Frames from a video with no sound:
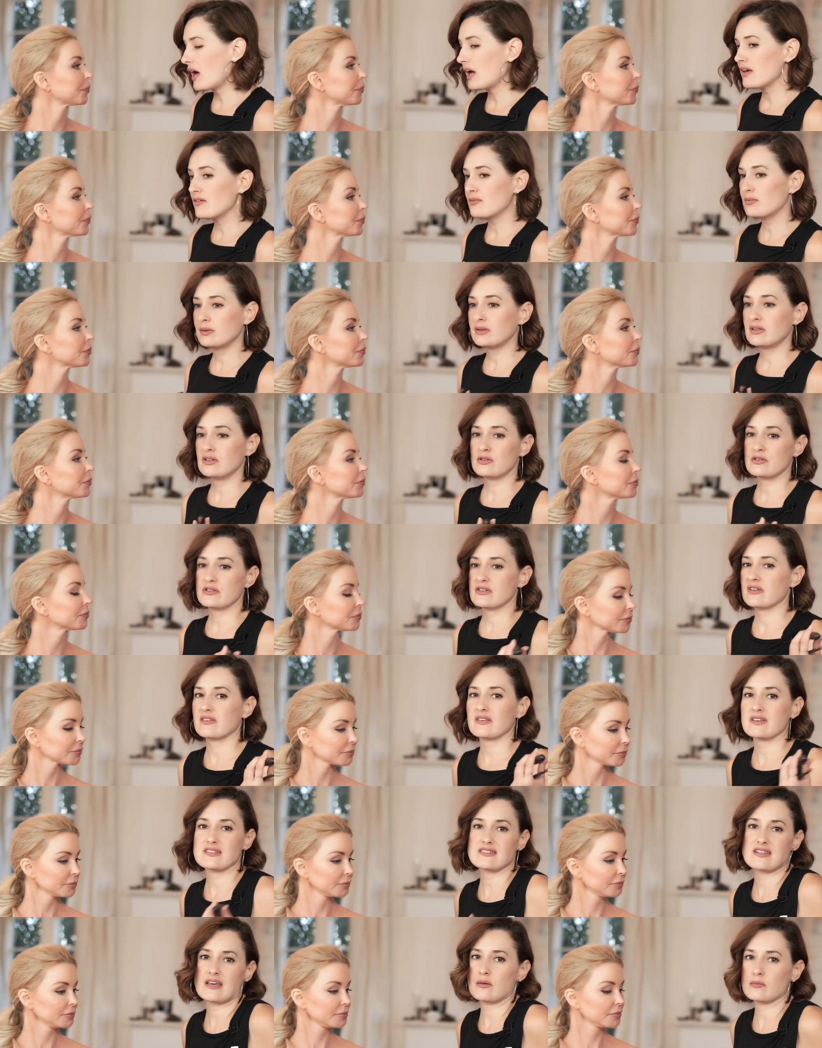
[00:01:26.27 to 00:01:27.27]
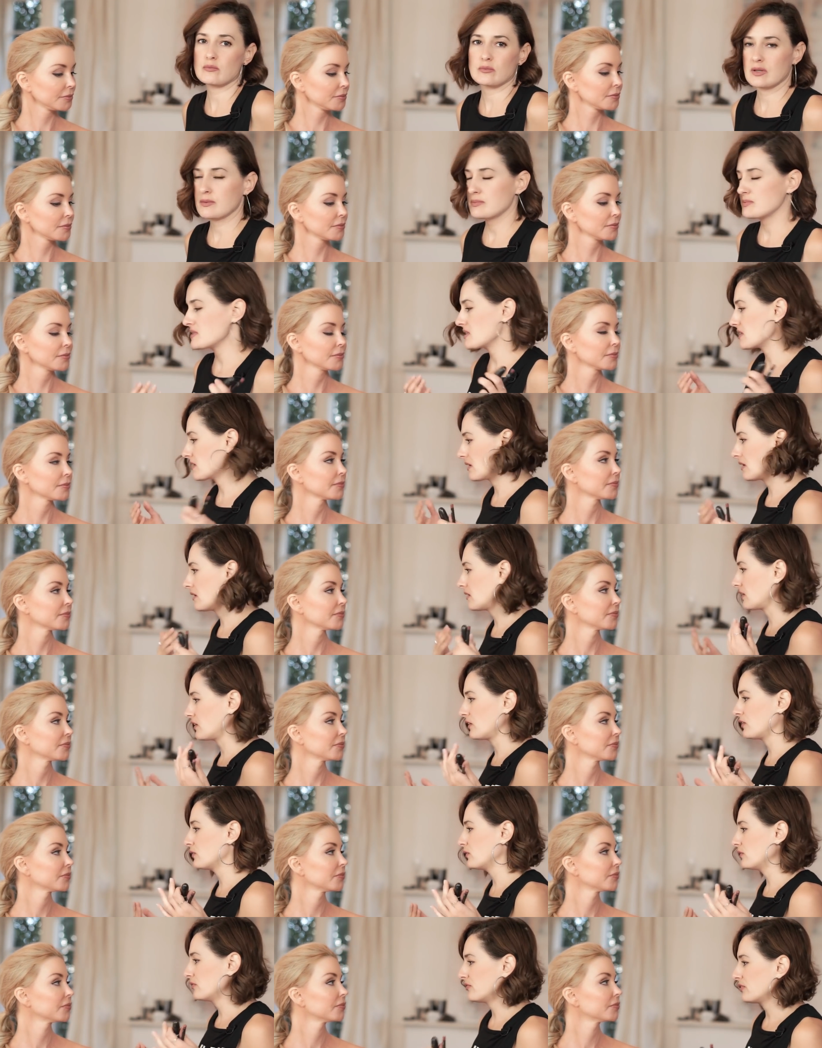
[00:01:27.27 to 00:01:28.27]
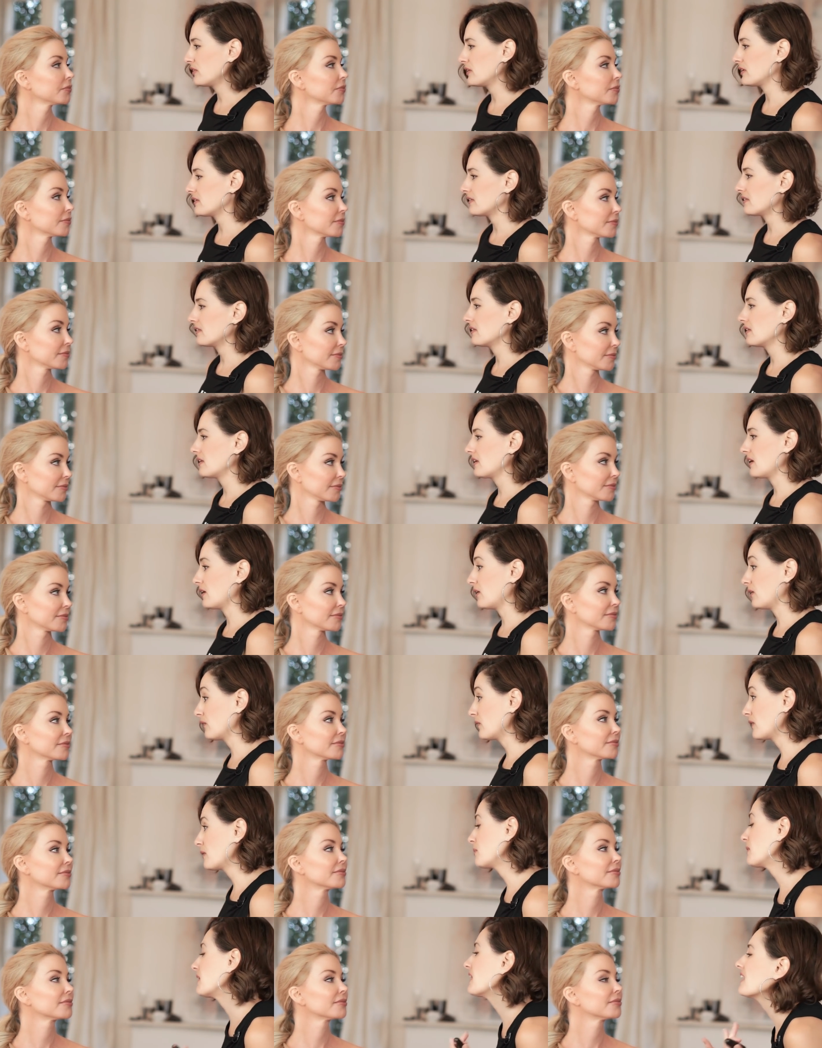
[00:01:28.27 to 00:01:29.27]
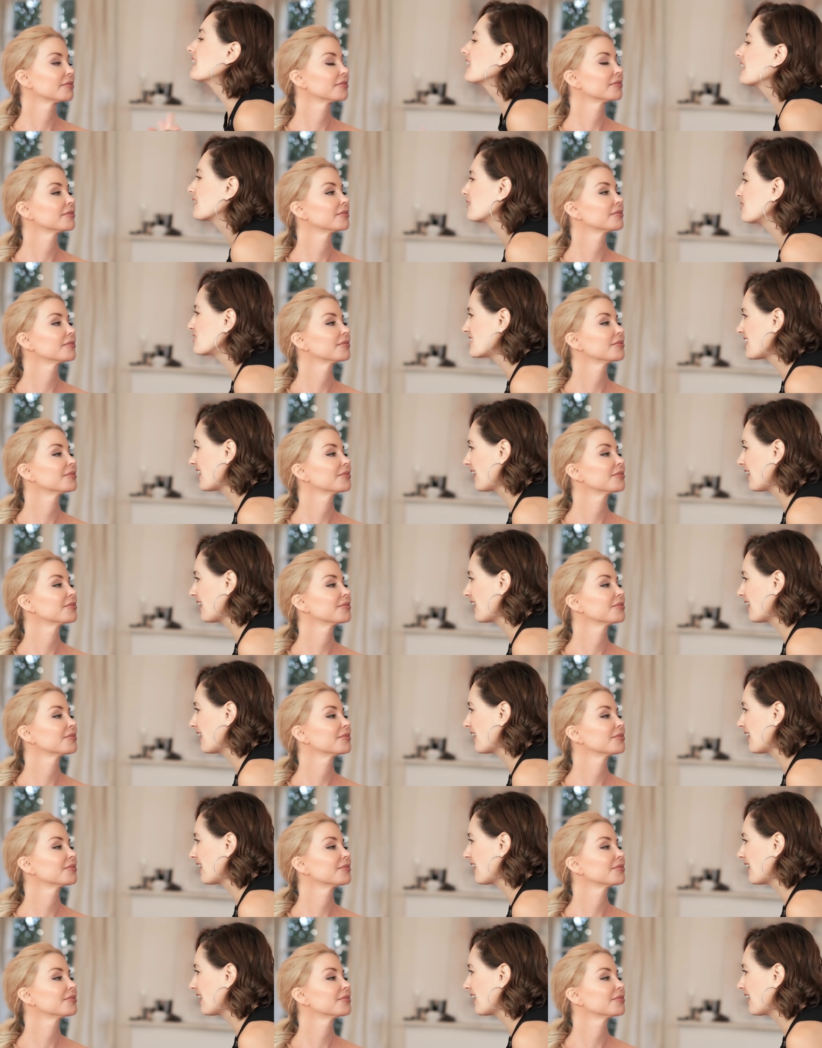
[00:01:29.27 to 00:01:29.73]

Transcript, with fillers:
Speaker 1: I've been using the same lipstick on you for, you know, the beginning of